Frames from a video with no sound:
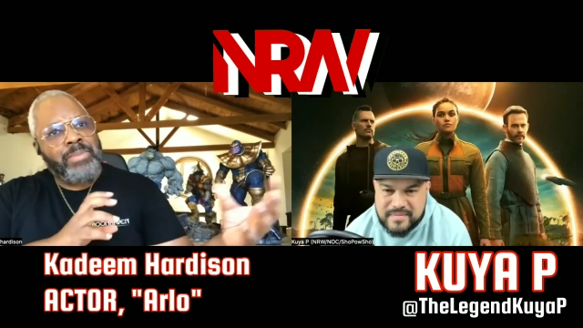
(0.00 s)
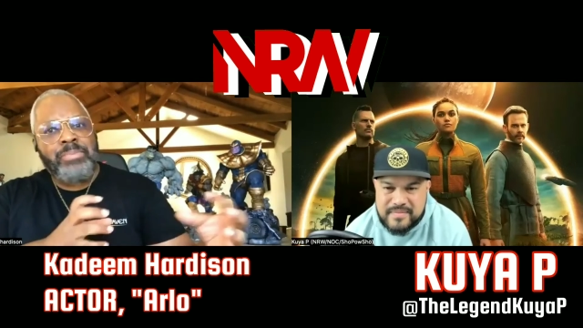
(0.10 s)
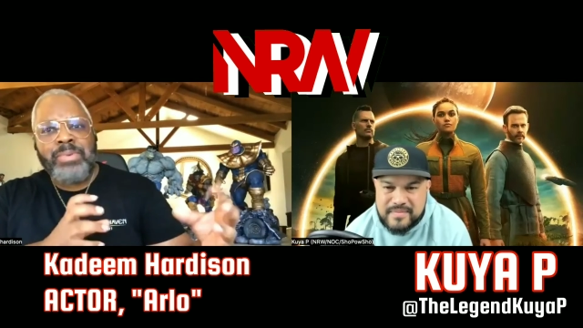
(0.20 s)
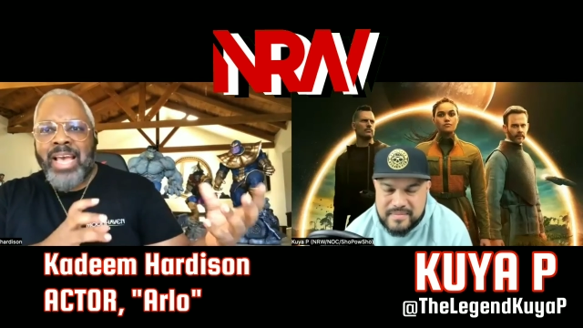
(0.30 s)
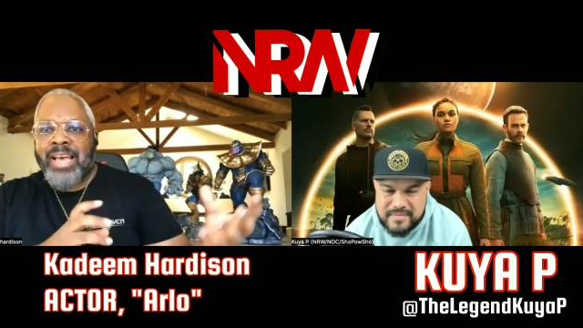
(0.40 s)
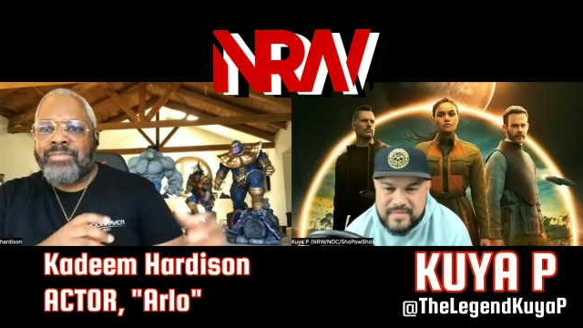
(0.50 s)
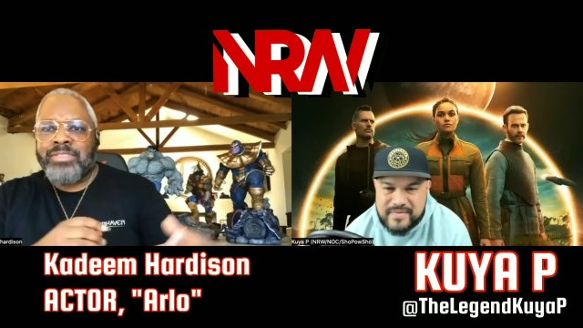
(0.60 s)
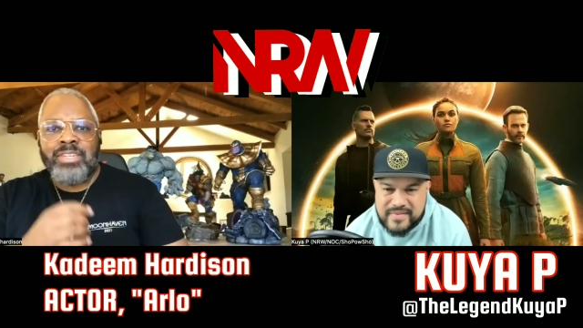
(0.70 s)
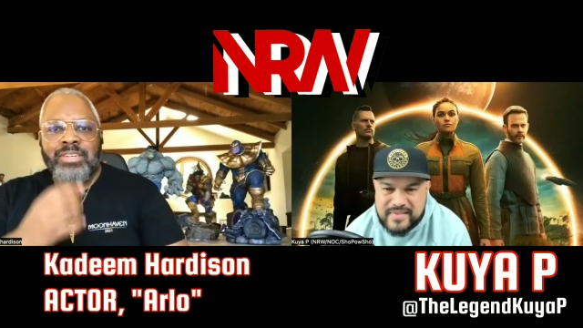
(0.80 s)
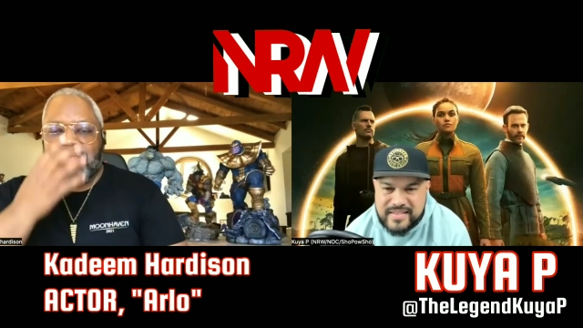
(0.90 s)
Speaker 1: maybe
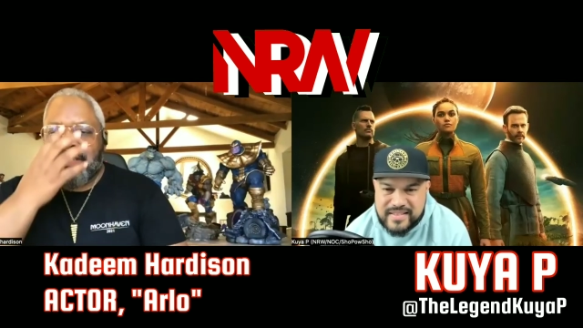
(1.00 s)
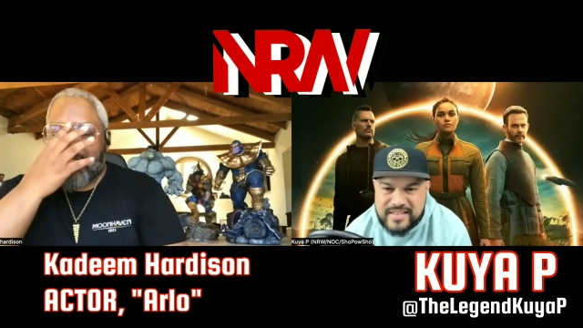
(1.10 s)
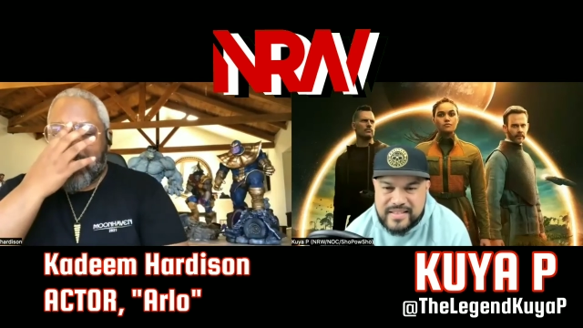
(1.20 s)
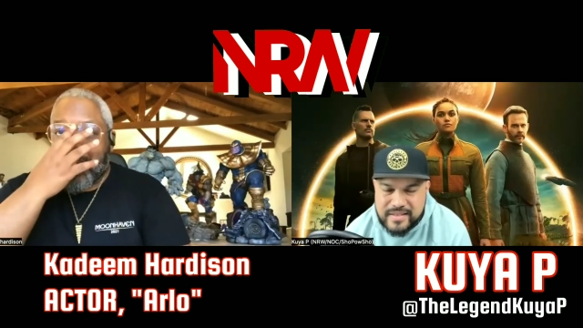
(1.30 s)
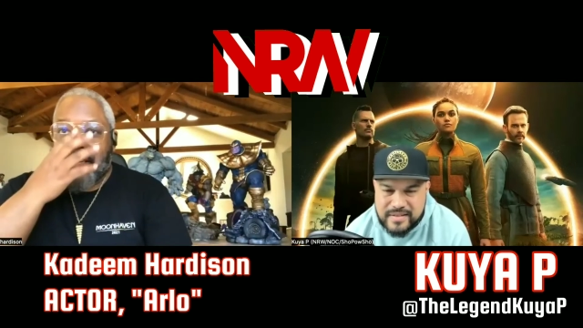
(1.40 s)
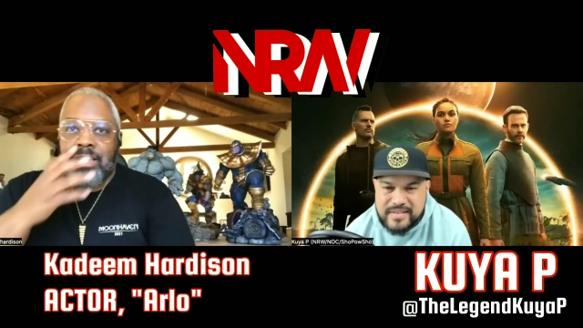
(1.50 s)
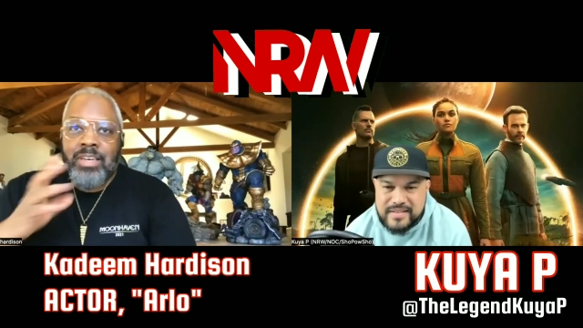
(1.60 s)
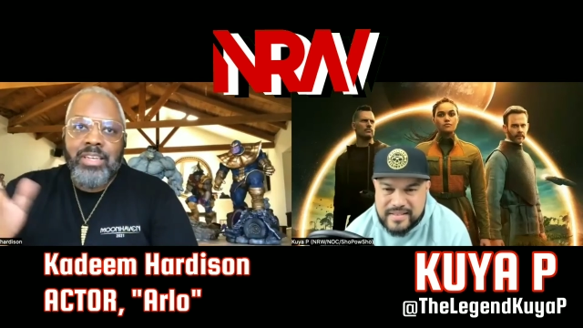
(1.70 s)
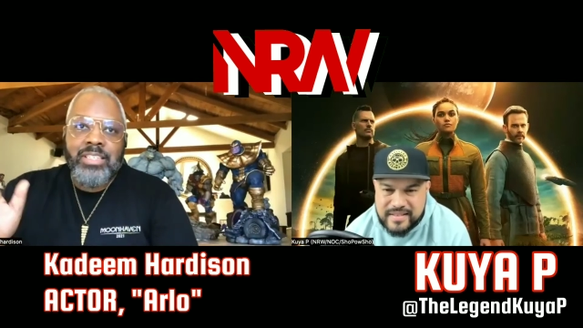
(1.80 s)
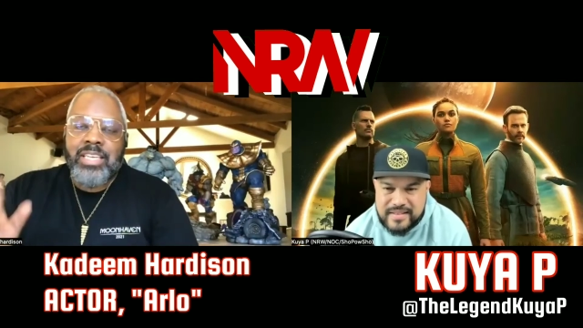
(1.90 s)
adversaries.
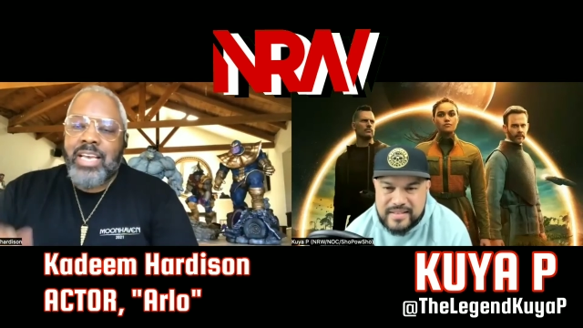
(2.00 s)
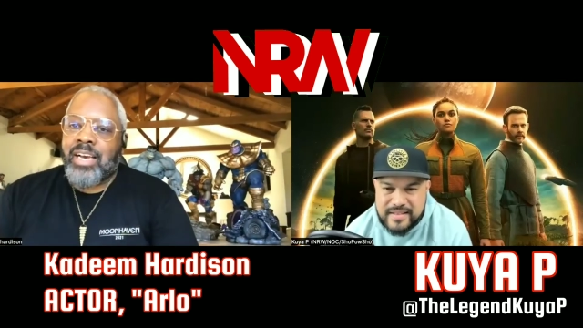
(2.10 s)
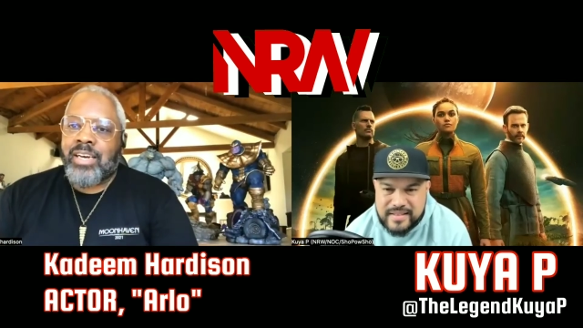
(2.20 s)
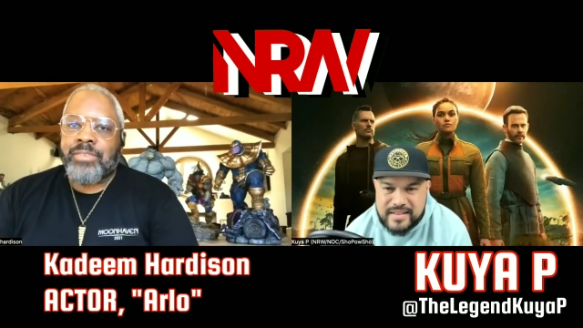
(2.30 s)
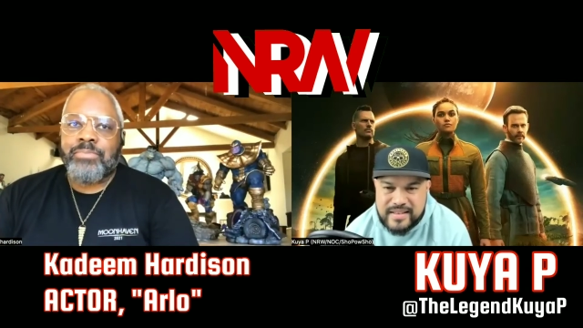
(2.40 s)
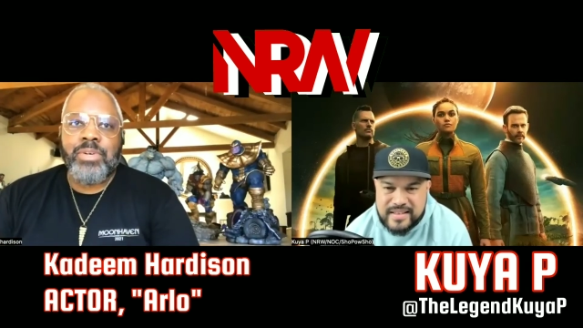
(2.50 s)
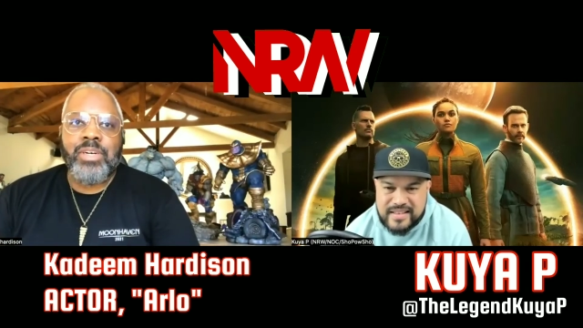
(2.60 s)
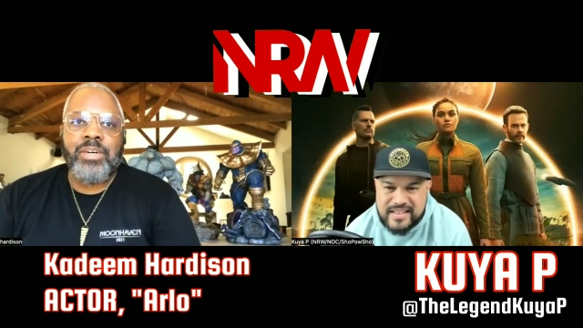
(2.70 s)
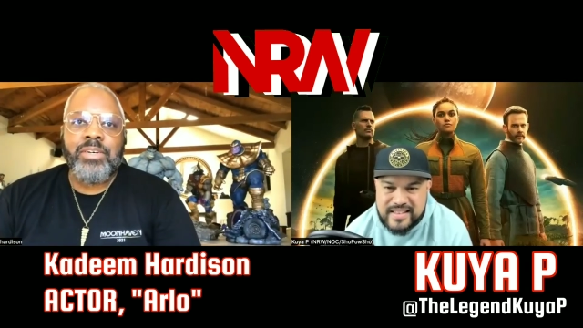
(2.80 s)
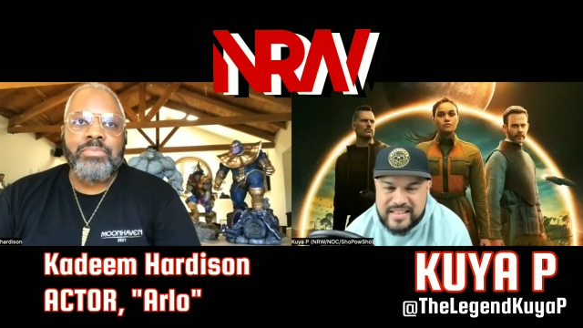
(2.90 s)
Yeah,
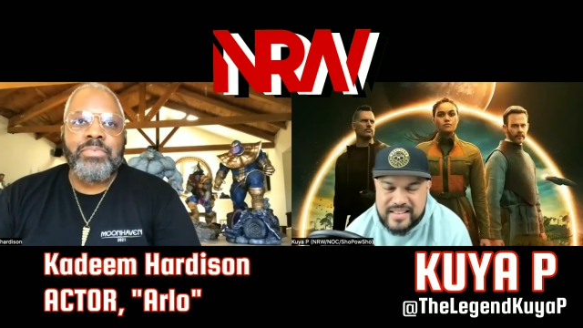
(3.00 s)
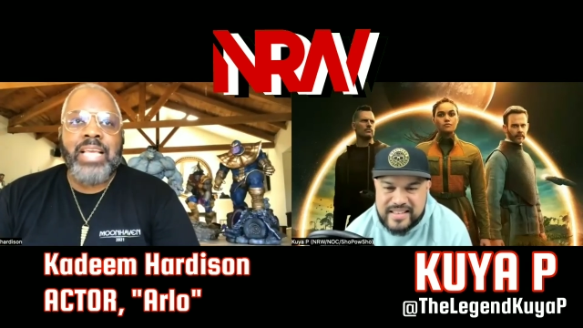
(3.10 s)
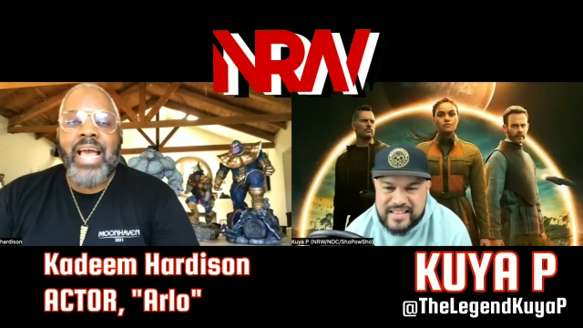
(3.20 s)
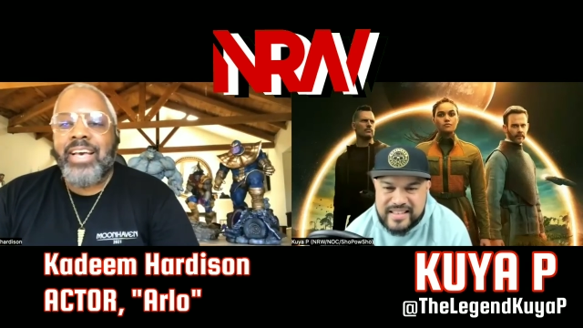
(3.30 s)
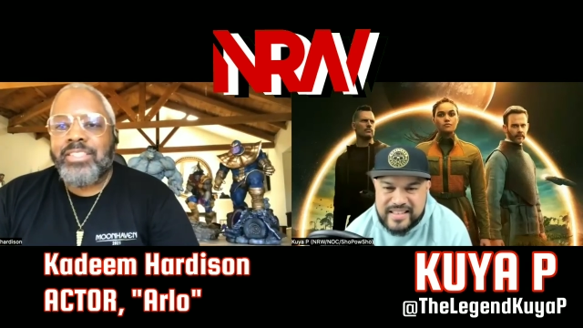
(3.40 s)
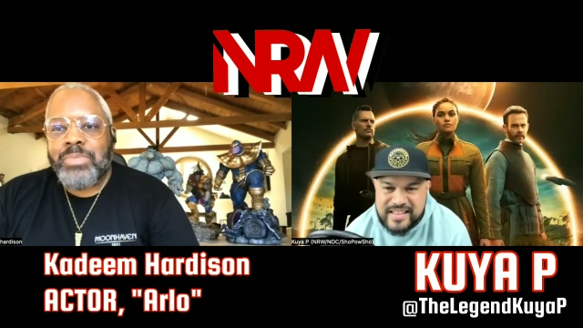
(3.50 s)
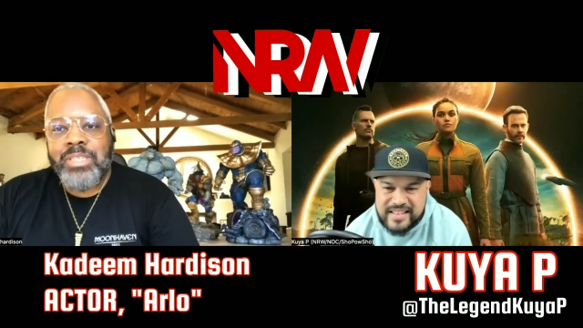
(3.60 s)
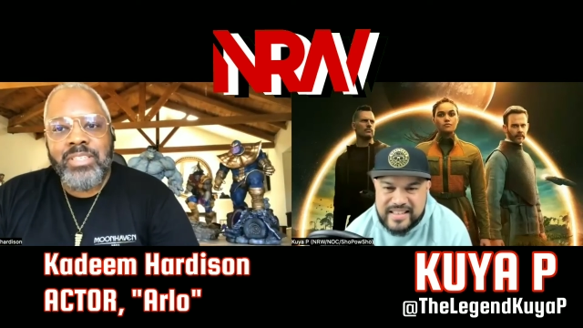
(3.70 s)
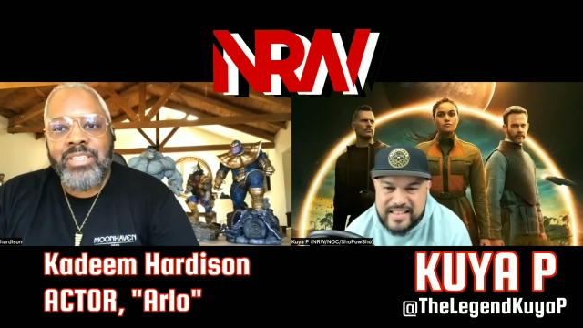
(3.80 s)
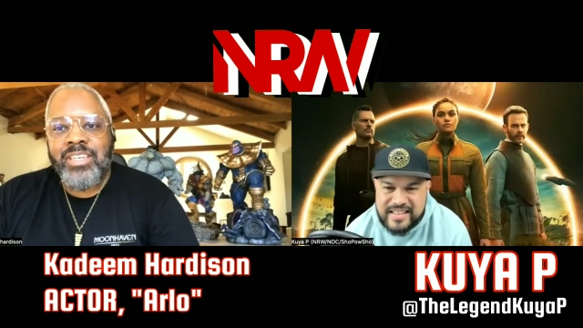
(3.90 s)
uh,
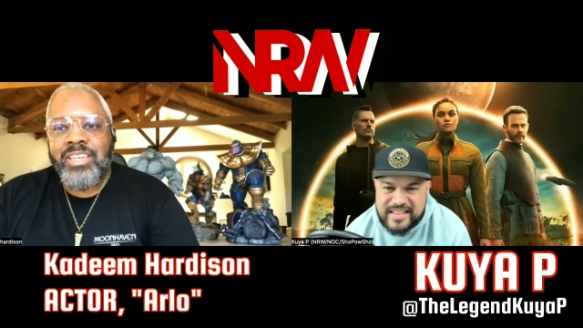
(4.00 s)
Yasmin